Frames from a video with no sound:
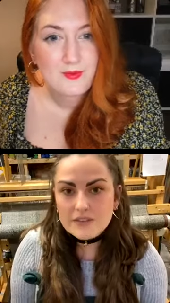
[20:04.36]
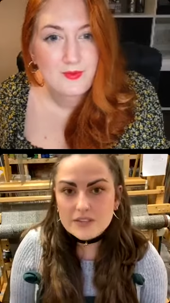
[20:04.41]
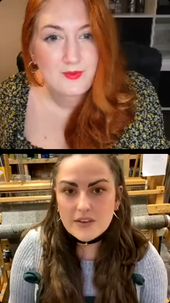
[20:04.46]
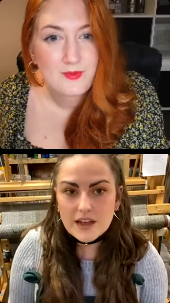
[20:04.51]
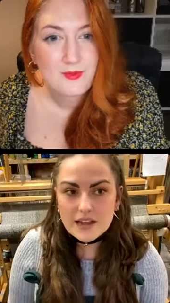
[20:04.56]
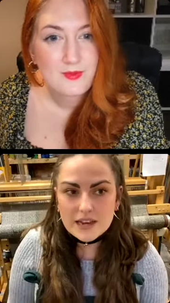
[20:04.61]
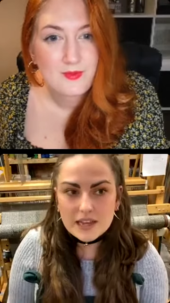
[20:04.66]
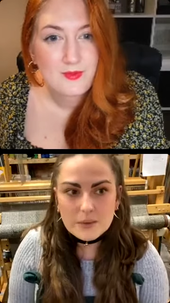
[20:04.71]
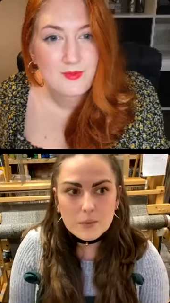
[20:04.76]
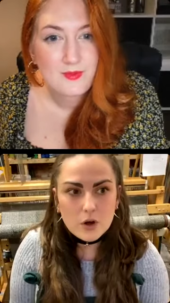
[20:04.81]
Speaker 1: for
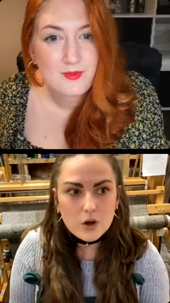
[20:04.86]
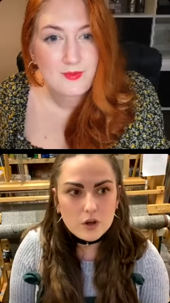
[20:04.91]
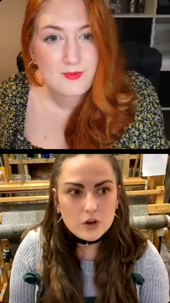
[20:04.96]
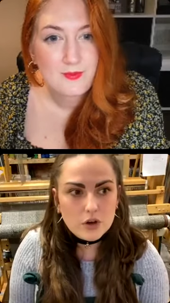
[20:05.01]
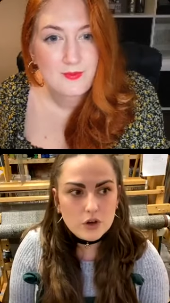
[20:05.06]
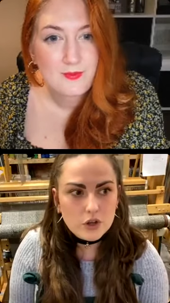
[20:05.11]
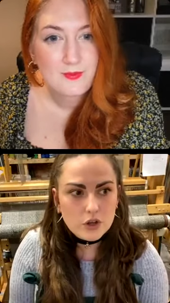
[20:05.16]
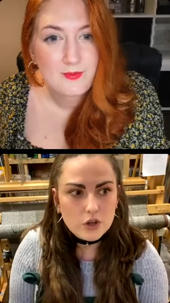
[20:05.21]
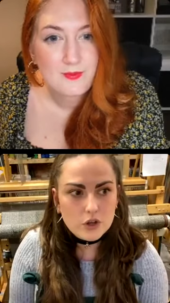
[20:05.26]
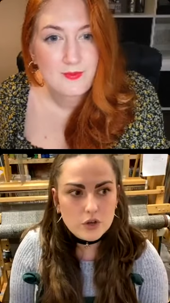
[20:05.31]
anyone
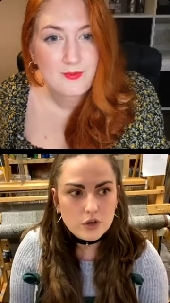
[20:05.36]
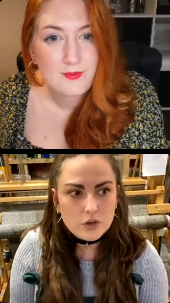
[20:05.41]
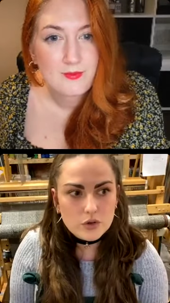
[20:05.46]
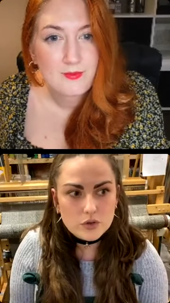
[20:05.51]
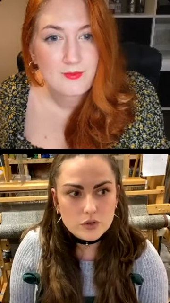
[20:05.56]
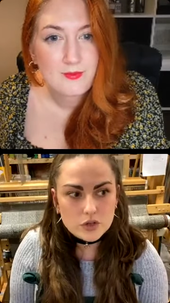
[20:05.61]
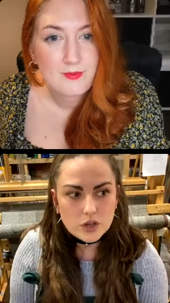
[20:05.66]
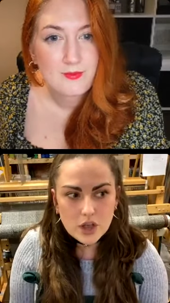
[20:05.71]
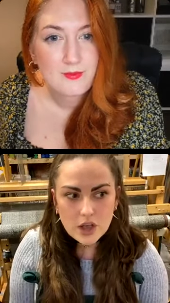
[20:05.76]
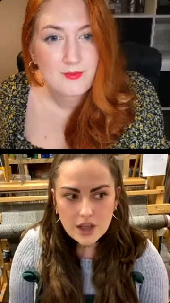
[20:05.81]
who's
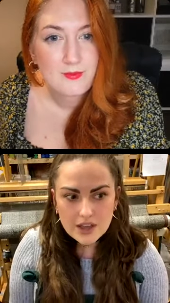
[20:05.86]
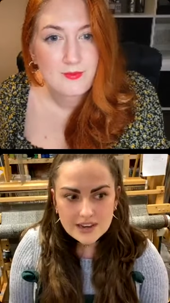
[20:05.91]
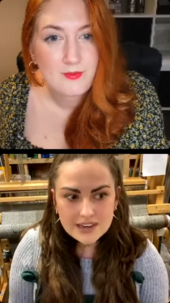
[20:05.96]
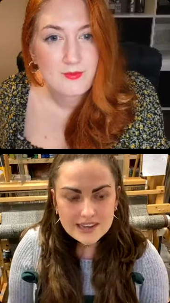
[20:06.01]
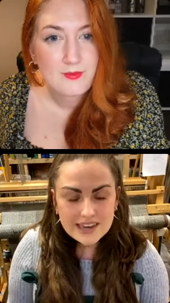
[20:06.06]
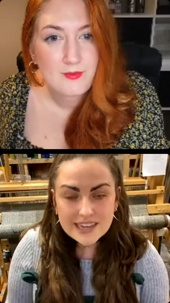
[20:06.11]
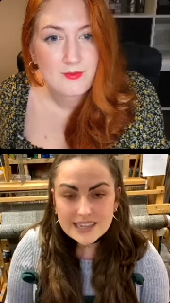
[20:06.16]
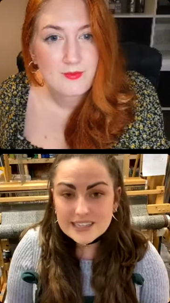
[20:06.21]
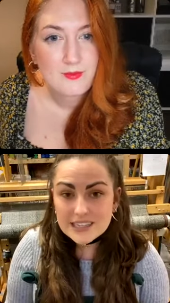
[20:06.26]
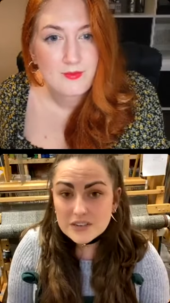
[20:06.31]

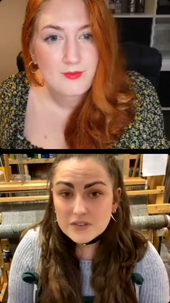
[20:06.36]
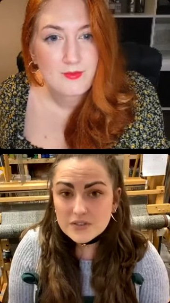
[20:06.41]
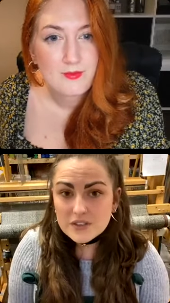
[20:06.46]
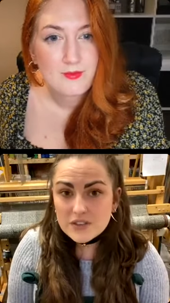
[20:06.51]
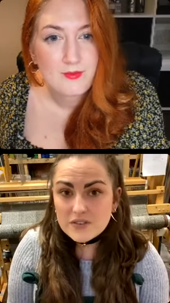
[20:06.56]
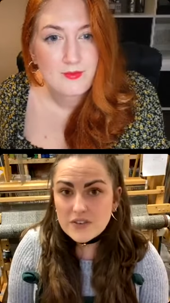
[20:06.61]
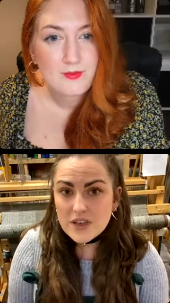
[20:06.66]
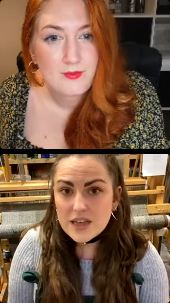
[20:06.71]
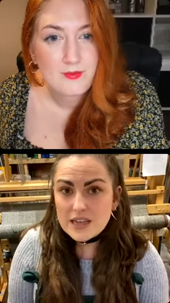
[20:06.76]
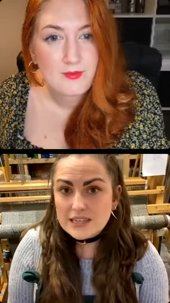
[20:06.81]
knitted for the
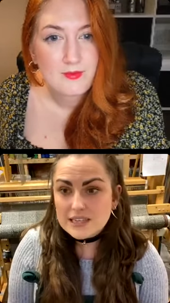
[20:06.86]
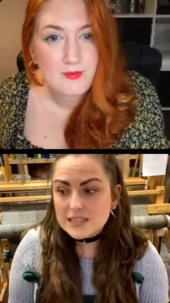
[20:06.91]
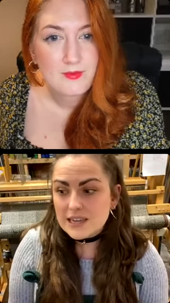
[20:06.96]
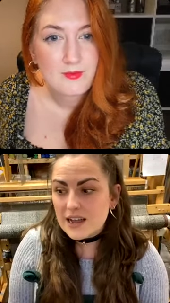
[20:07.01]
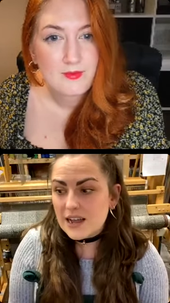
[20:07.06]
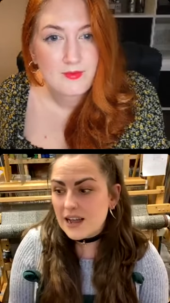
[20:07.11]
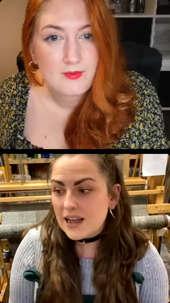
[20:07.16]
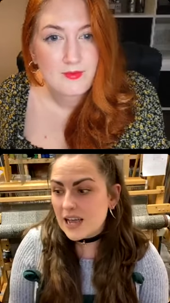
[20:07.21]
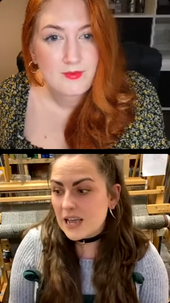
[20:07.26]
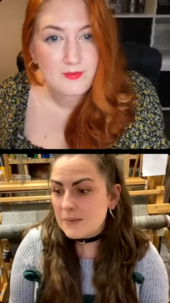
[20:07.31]
first
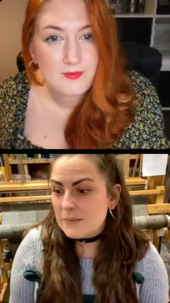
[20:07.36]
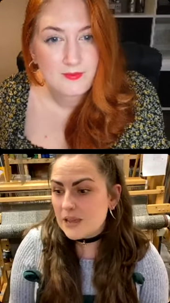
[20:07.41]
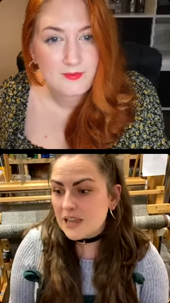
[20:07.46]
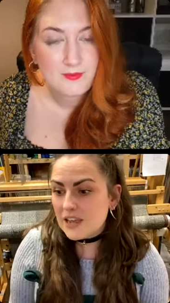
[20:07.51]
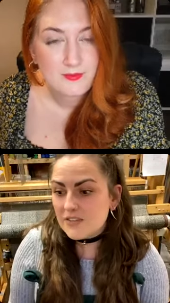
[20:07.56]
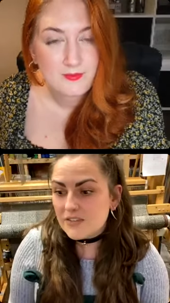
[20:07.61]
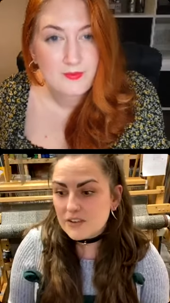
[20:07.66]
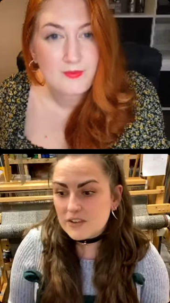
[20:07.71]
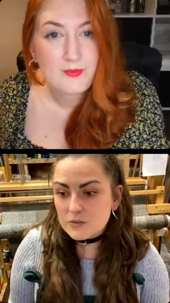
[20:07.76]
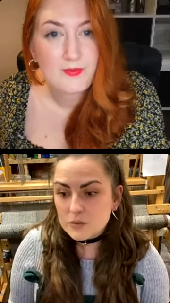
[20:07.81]
time, even
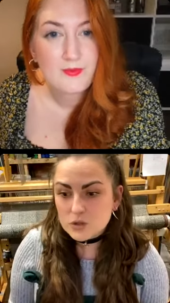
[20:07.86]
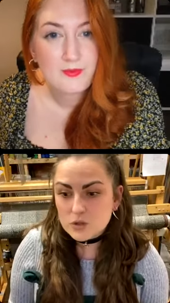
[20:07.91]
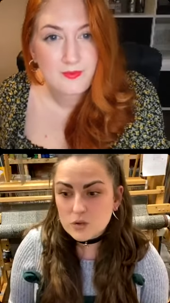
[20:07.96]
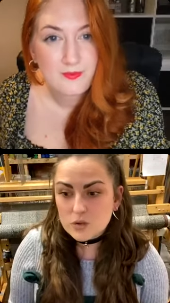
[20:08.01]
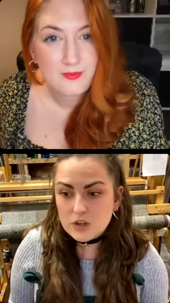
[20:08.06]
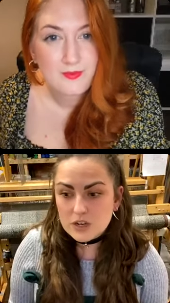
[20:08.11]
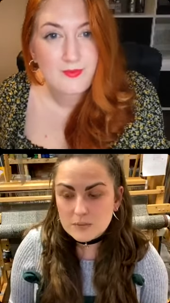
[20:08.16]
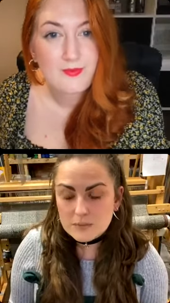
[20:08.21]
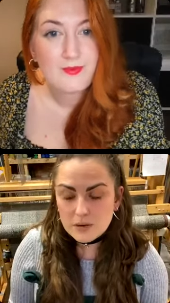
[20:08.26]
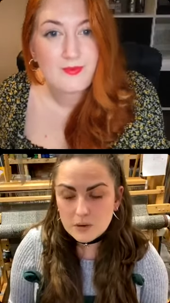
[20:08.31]
if we're talking
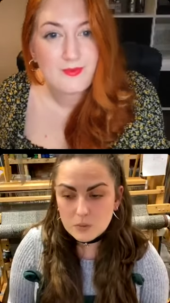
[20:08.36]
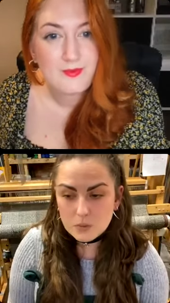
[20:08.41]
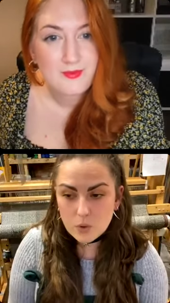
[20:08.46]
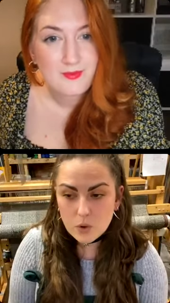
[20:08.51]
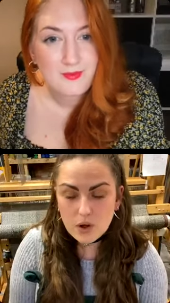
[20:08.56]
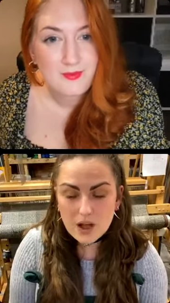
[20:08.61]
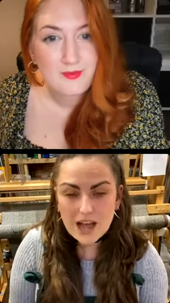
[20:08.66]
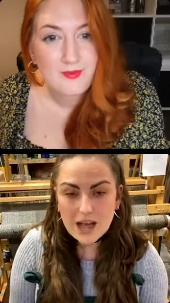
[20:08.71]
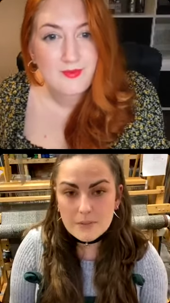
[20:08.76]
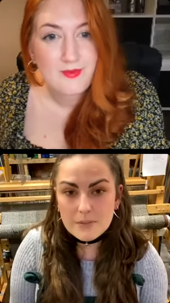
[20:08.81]
about
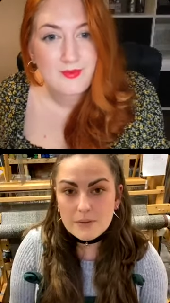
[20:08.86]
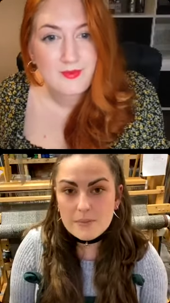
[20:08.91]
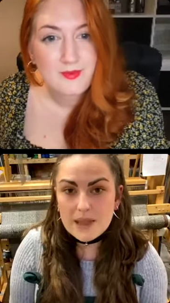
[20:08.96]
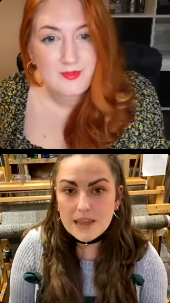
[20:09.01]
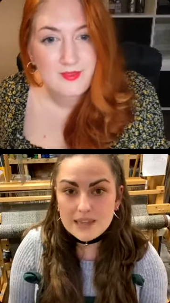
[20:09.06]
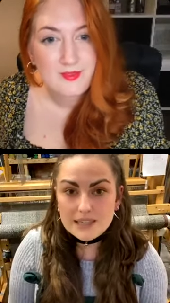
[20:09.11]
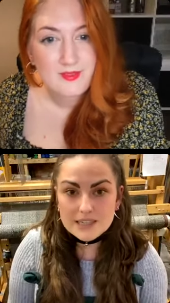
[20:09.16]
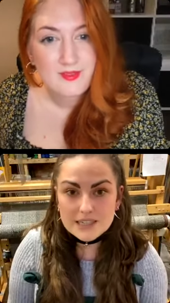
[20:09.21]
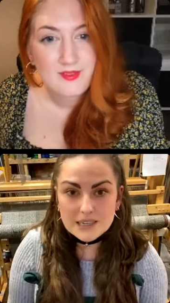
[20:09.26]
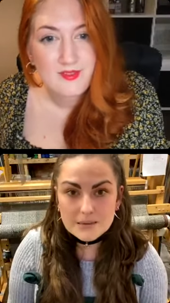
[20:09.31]
Warhammer
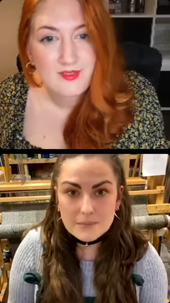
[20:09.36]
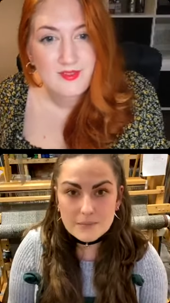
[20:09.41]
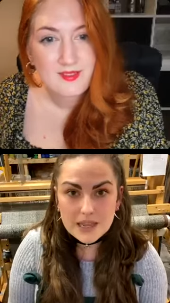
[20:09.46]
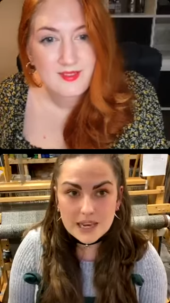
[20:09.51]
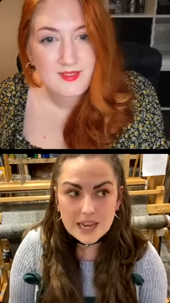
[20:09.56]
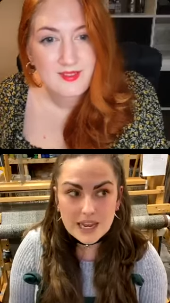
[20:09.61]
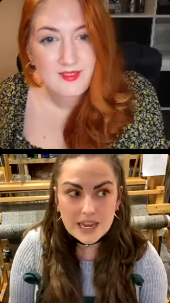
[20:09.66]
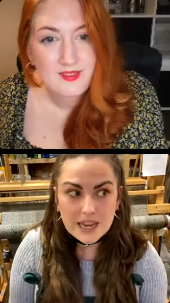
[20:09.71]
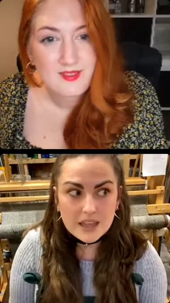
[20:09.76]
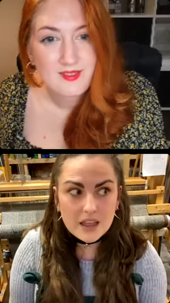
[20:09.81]
painting a
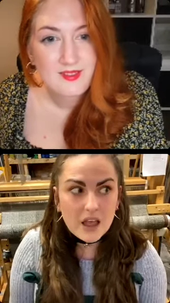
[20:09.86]
mini,